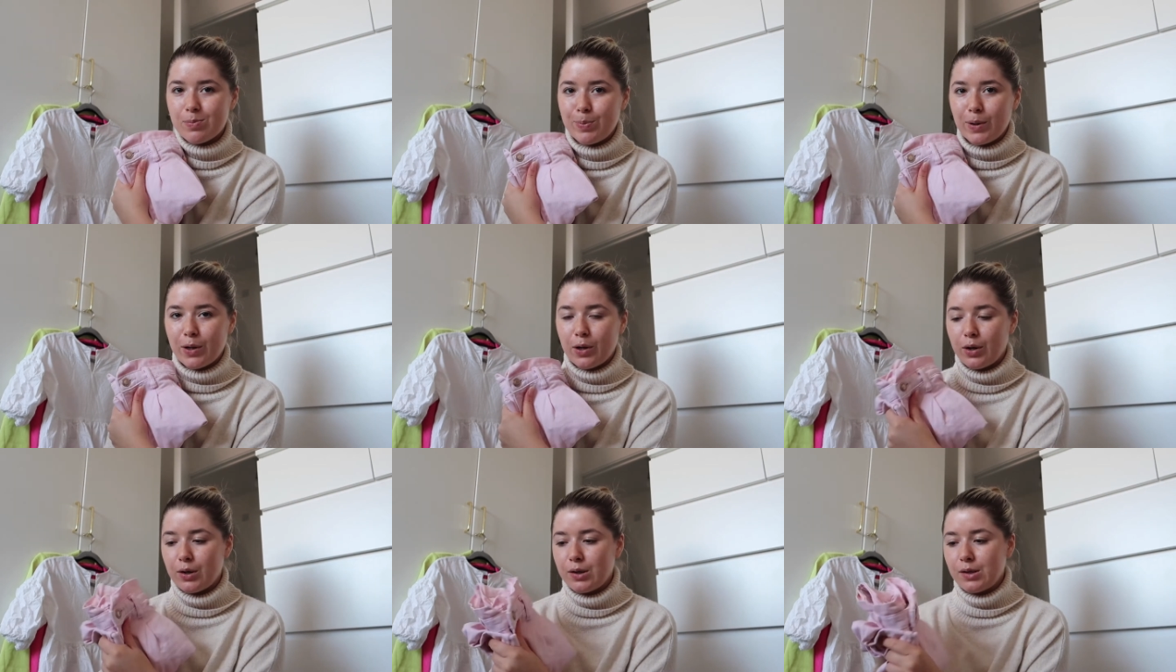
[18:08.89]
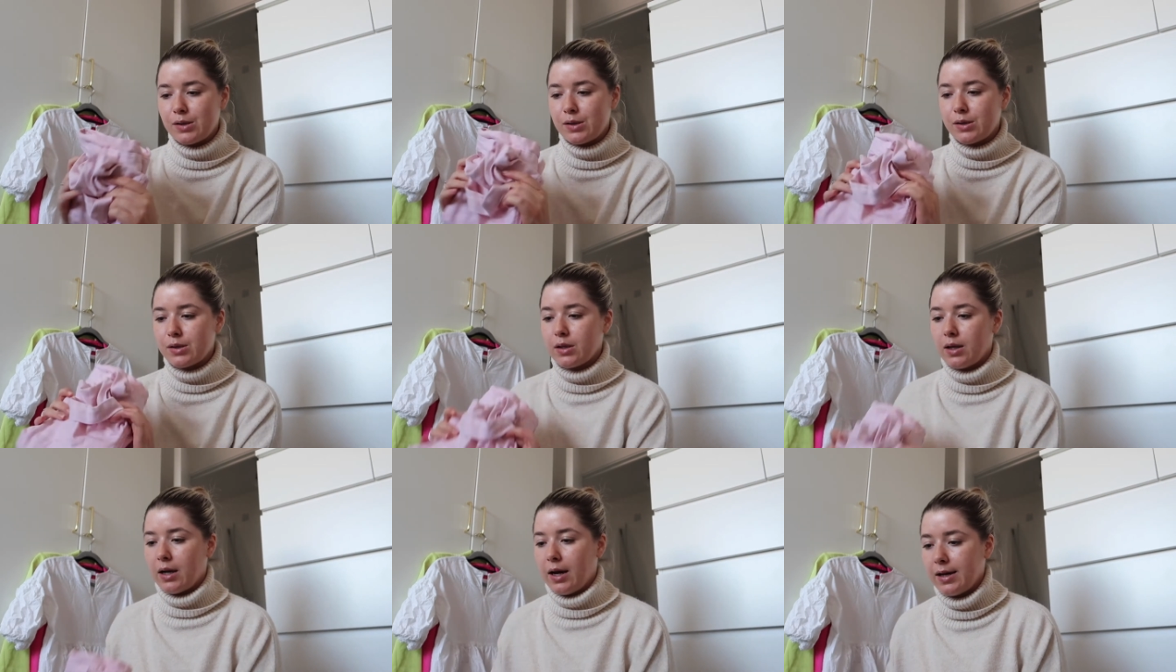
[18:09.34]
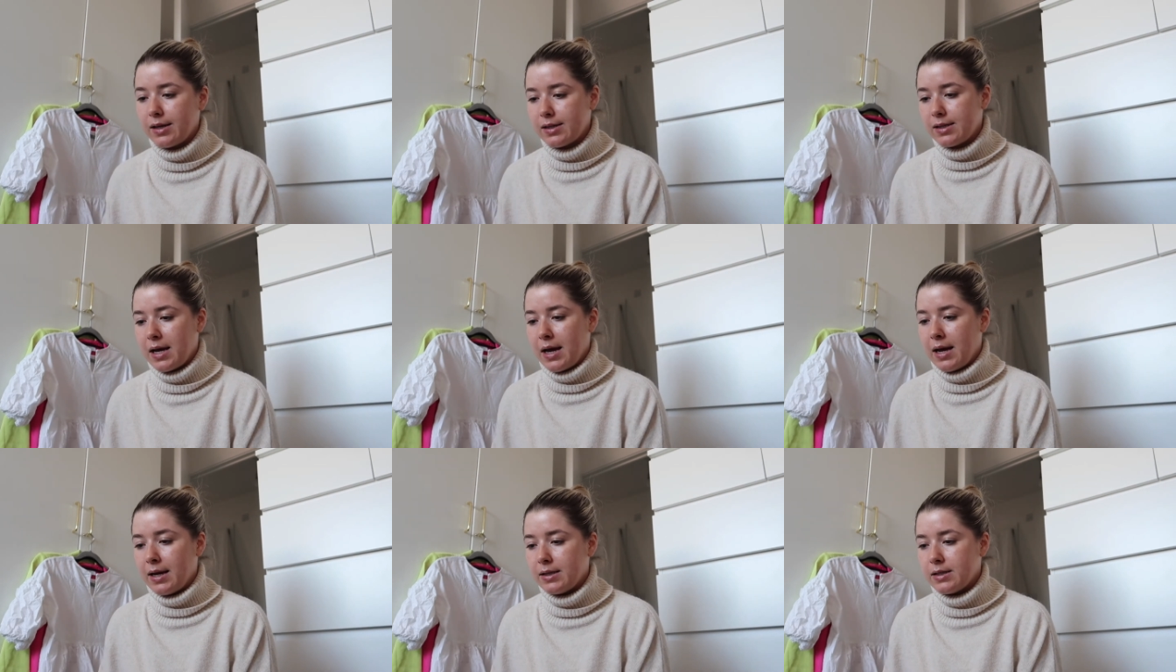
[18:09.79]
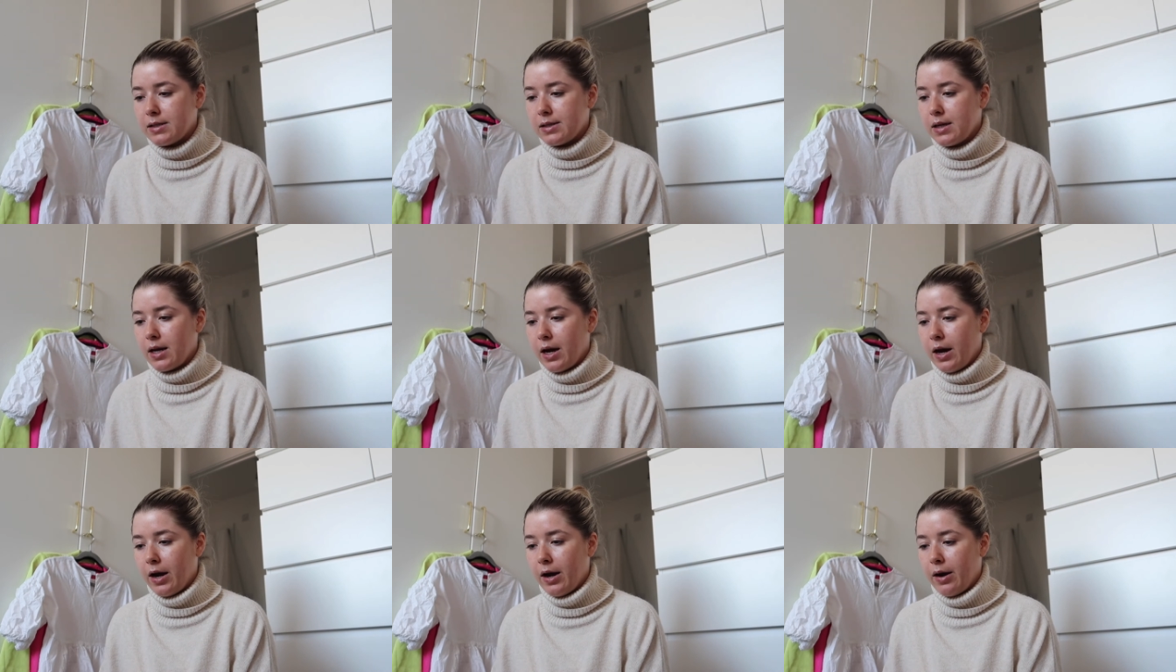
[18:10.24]
Because like I said,
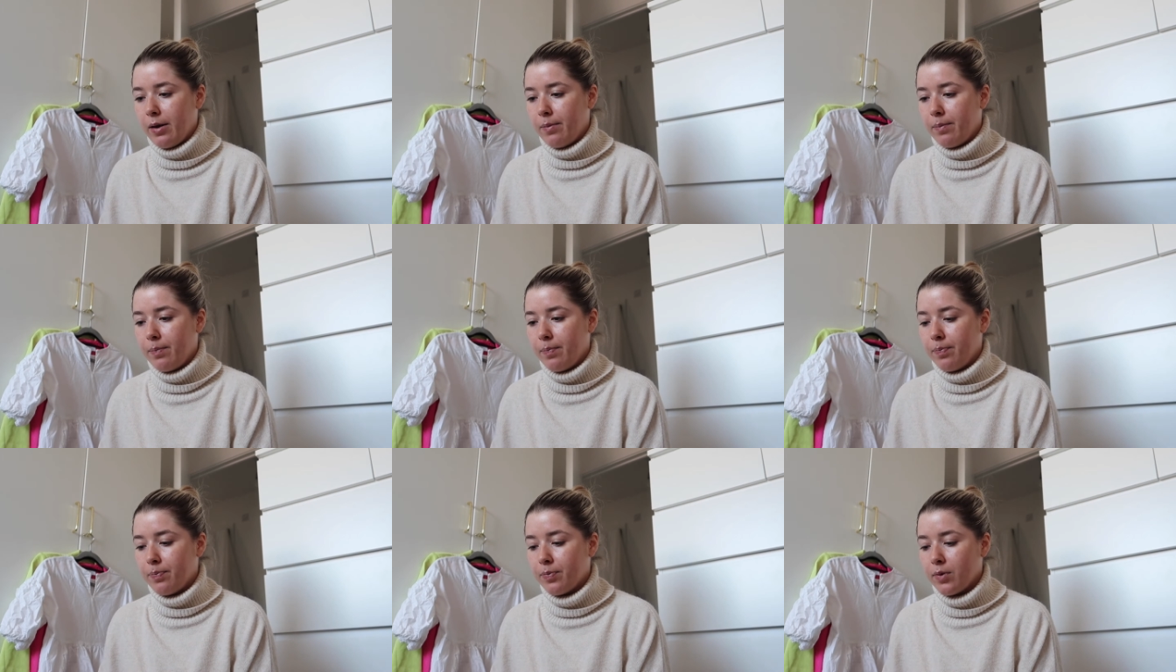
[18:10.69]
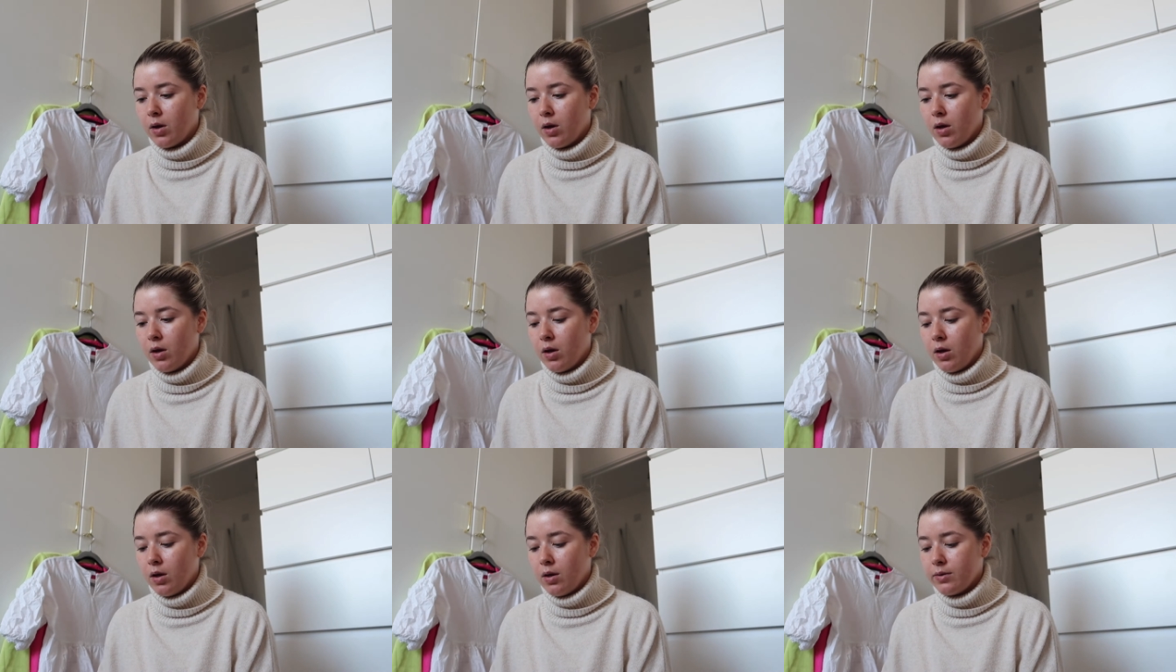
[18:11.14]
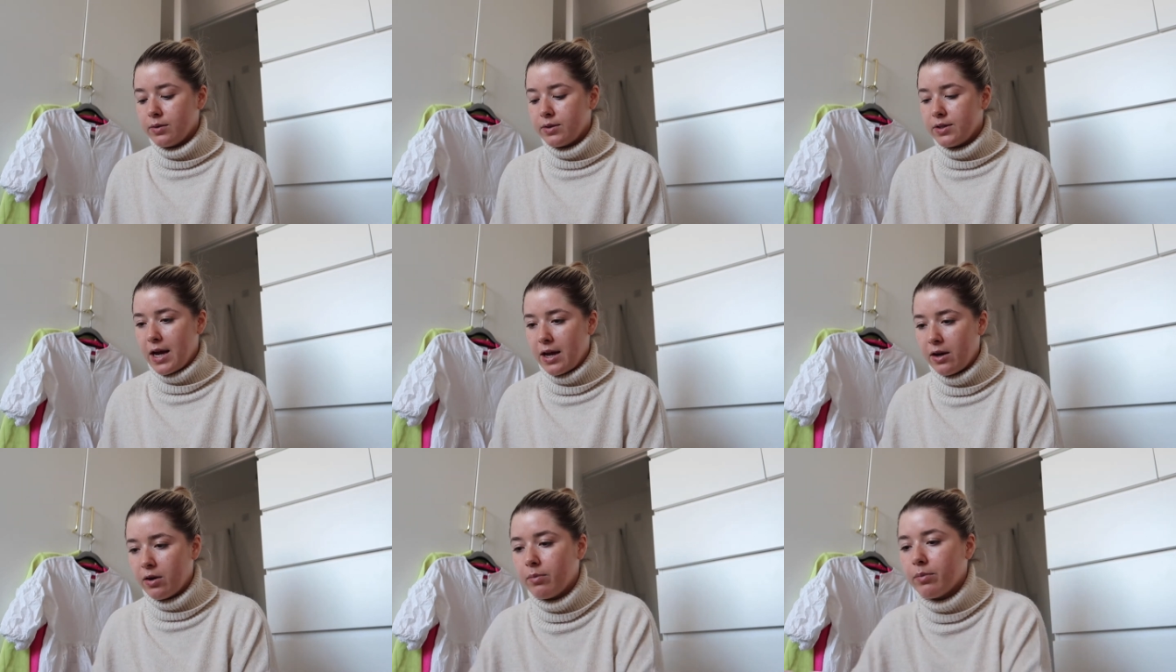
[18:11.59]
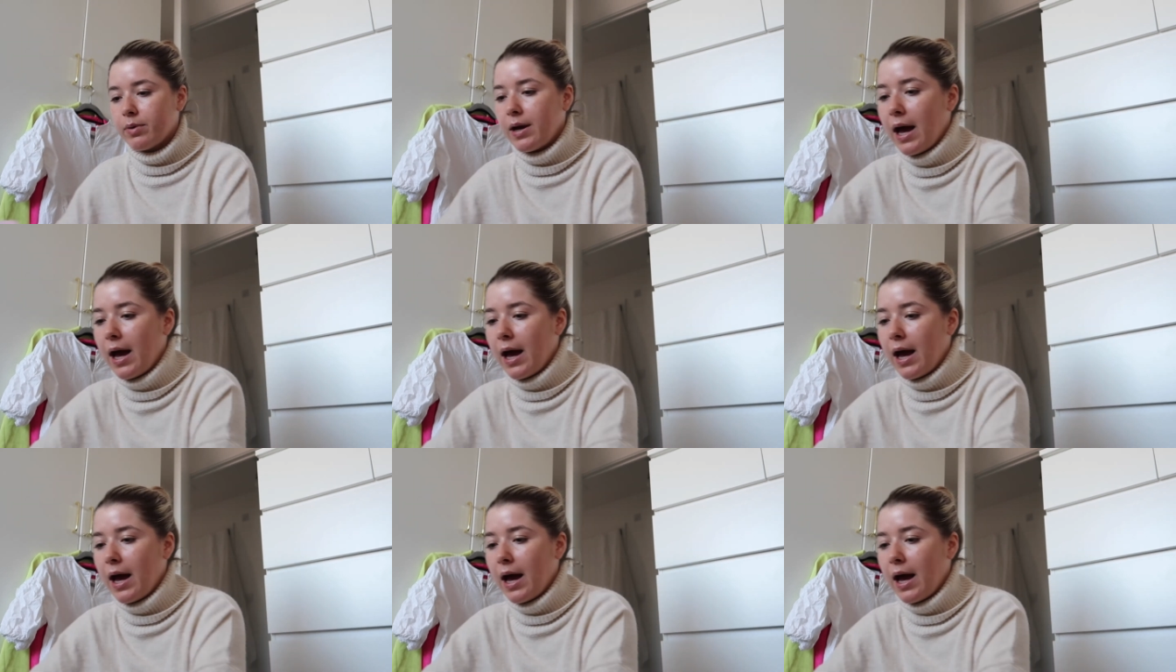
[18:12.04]
denim